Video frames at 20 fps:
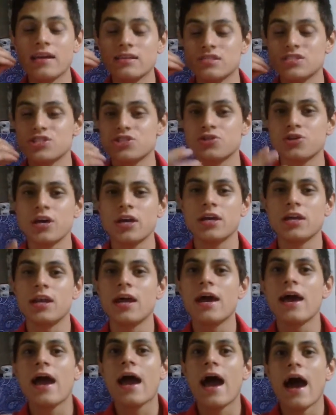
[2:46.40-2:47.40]
strain,
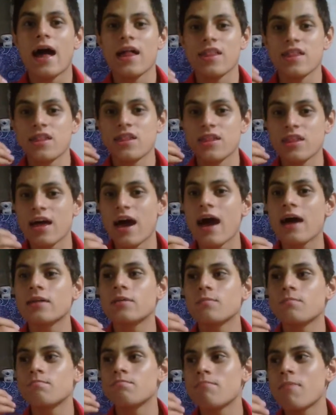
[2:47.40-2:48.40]
and
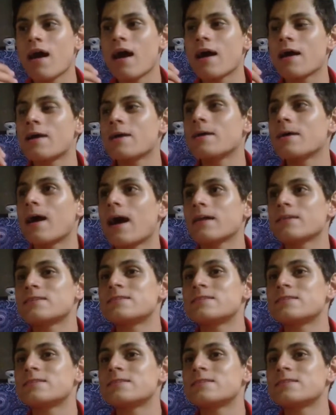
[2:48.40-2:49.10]
that might